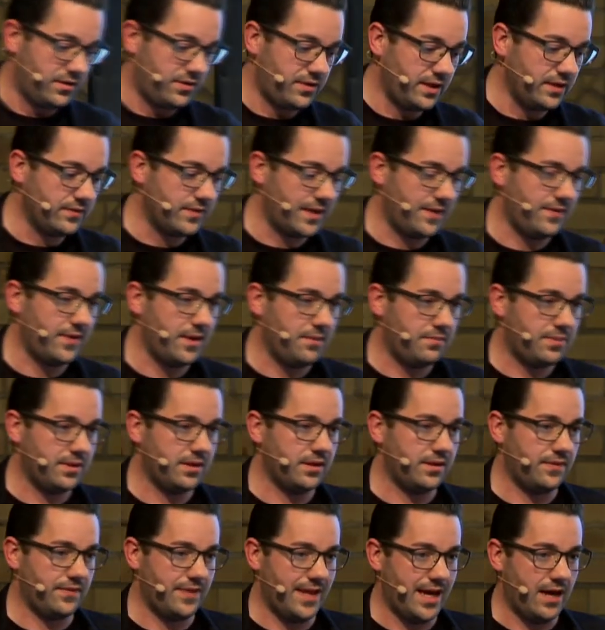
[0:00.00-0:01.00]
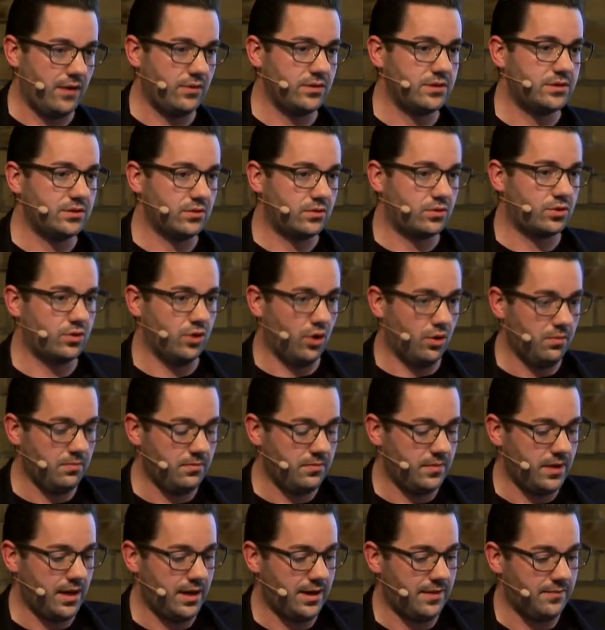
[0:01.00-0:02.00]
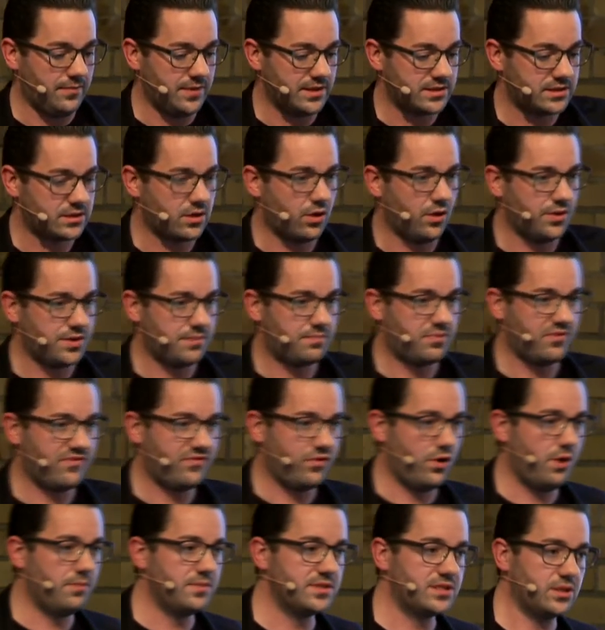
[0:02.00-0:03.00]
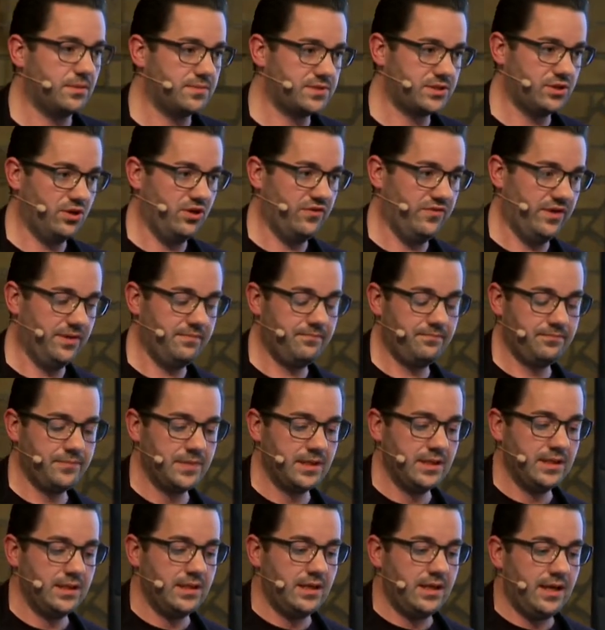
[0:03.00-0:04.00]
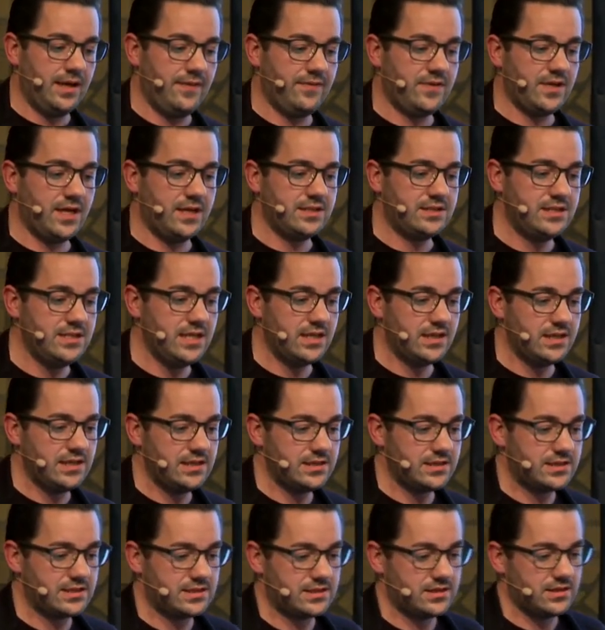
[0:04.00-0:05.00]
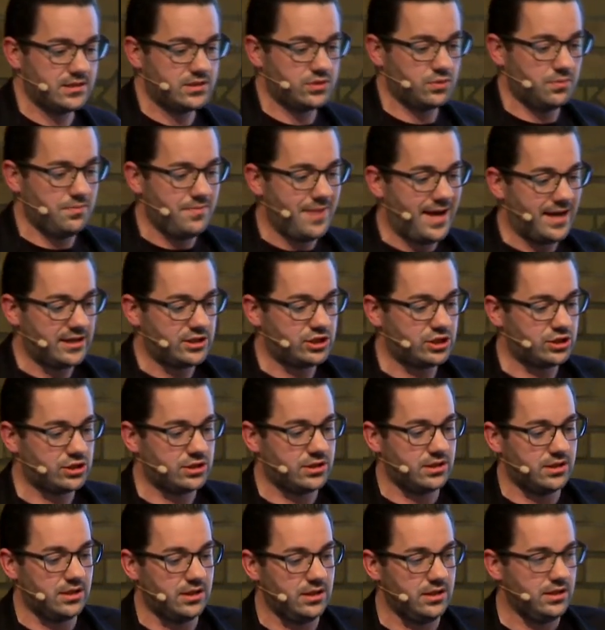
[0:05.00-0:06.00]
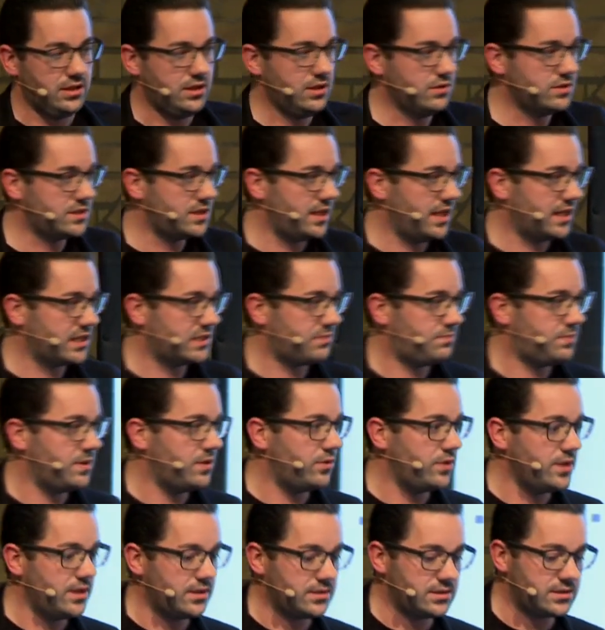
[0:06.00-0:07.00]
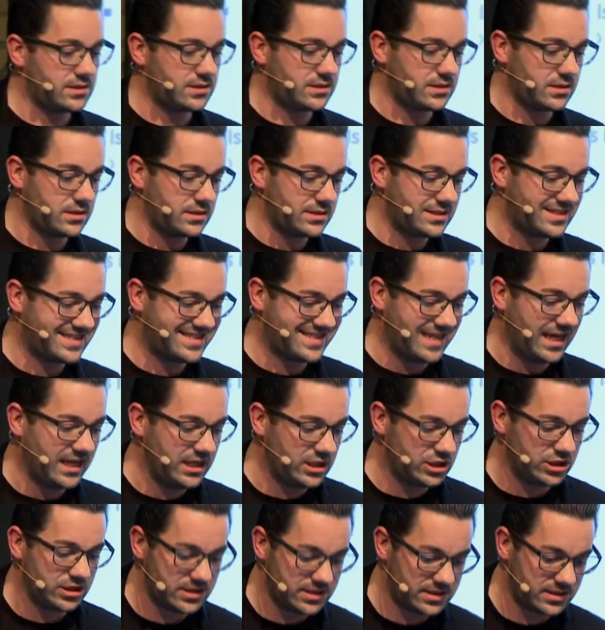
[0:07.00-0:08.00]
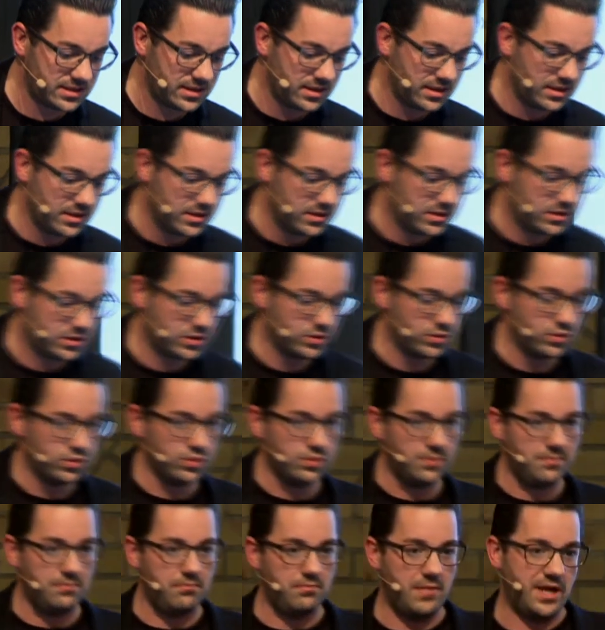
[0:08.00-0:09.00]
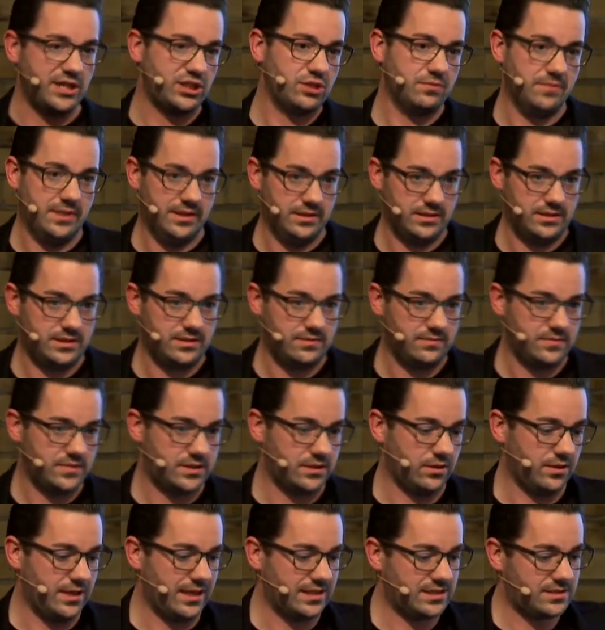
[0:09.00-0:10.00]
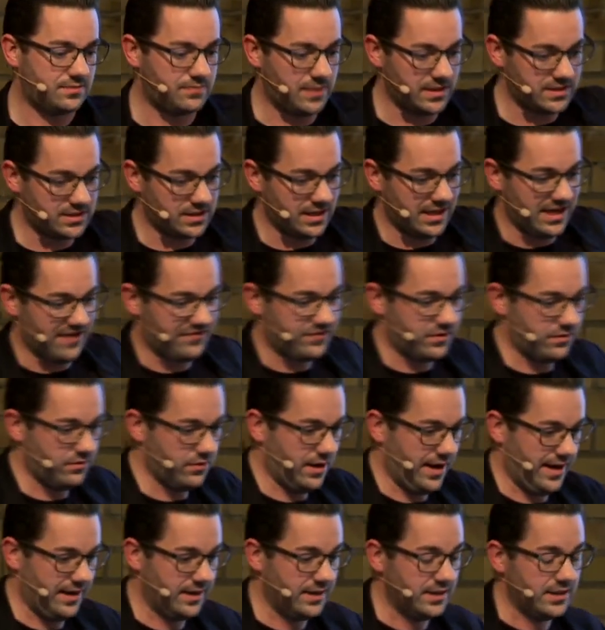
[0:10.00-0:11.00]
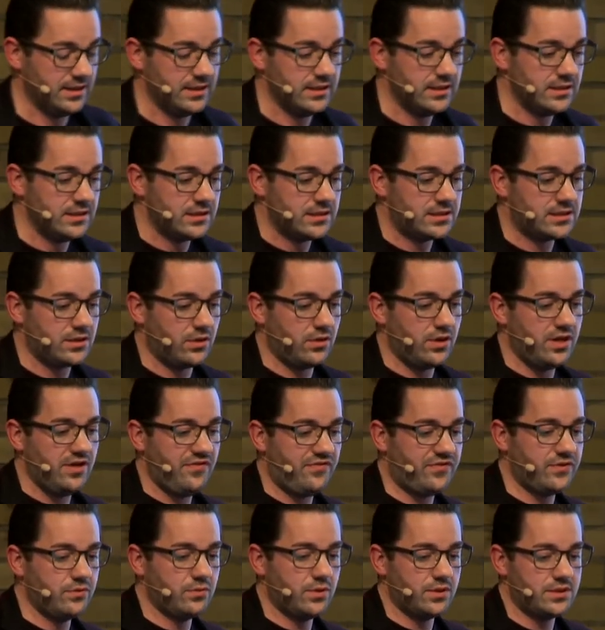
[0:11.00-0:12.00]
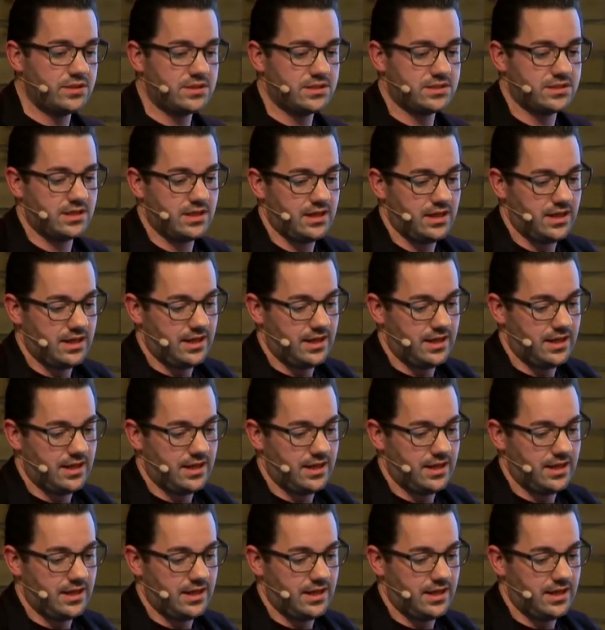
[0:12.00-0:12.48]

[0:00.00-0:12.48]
thing that they built now into Chrome that's called the Performance Observer. And the idea is to match user experience stages to measurements. So that's basically left and right. So if you would